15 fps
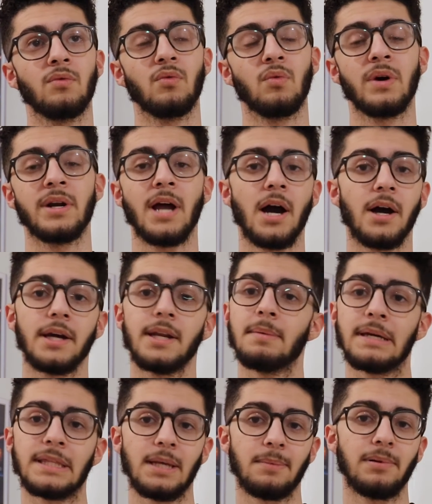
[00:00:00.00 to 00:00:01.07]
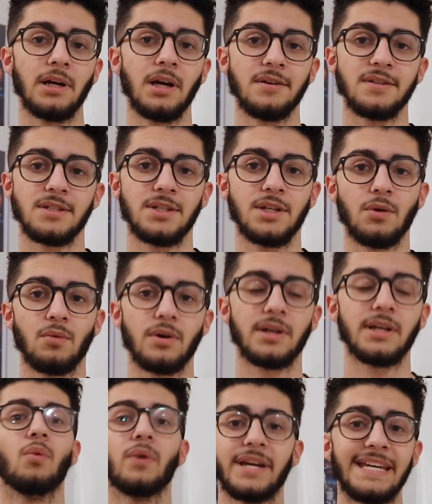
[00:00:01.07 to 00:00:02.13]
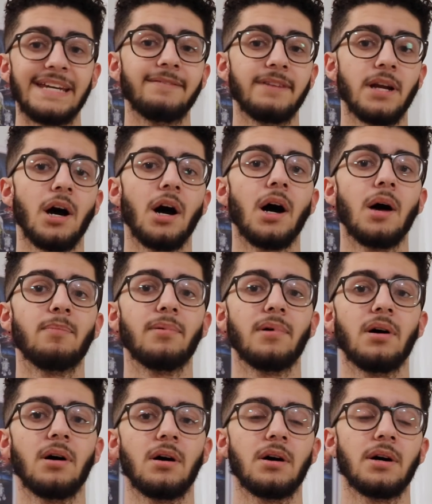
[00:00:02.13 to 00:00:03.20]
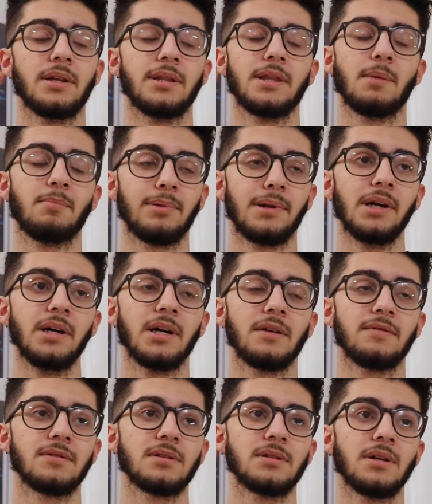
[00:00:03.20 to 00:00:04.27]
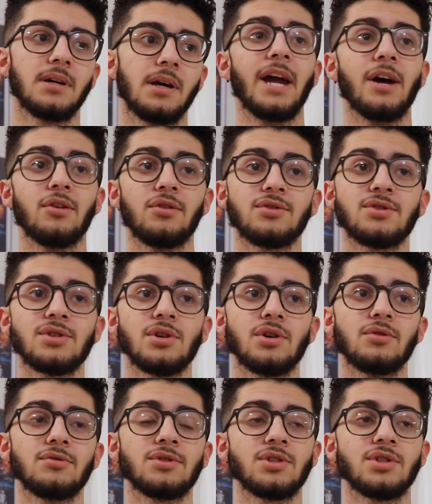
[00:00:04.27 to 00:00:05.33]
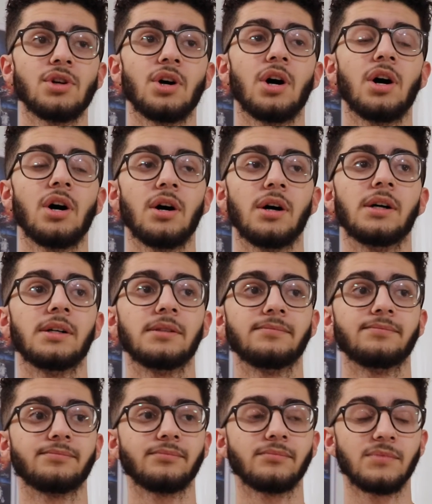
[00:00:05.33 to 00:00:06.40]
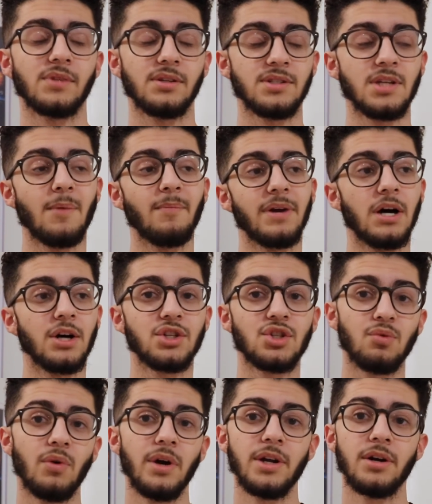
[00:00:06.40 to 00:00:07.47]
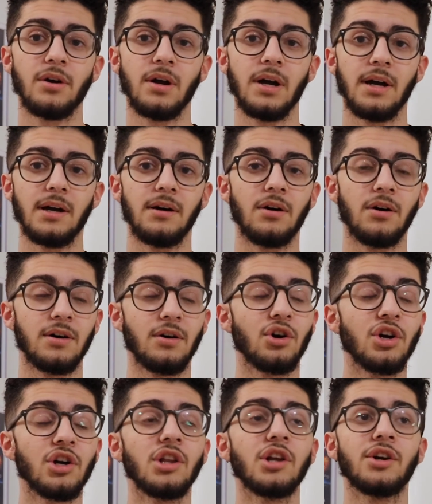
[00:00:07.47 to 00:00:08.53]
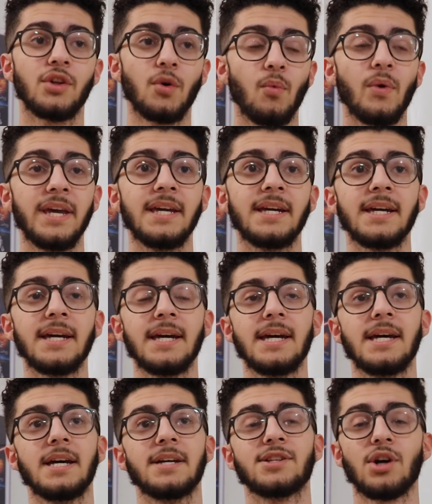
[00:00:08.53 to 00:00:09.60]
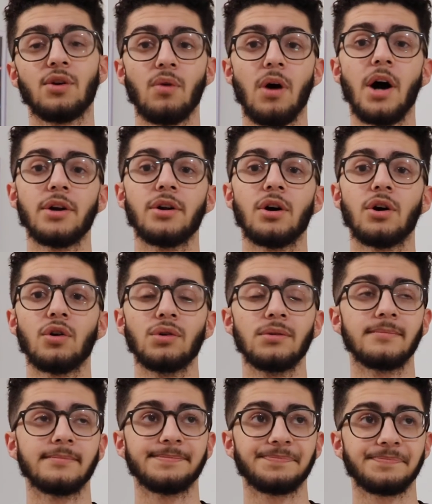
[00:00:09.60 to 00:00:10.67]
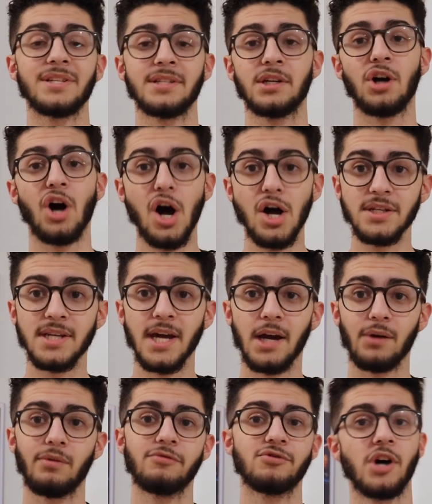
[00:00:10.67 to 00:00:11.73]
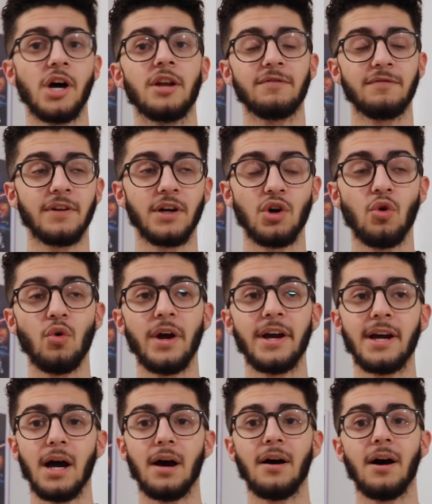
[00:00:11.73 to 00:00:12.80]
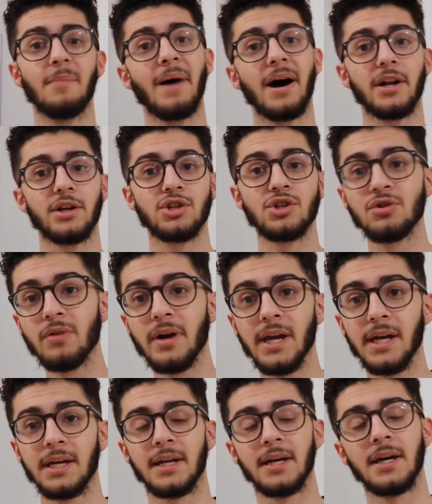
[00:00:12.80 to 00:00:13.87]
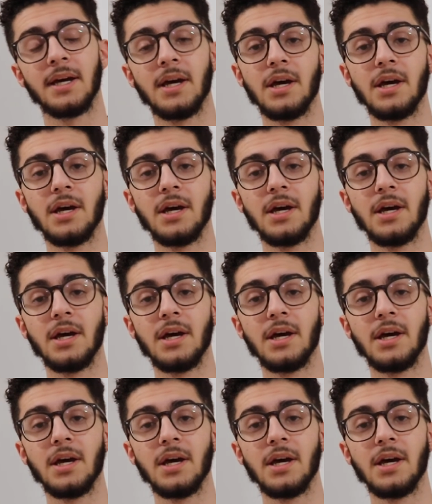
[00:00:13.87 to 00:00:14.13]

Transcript: we're not going to make the playoffs this year. We're giving up on the playoffs. I also saw something on Twitter earlier in the week. Toronto was in contact with Jonathan Quick about a trade.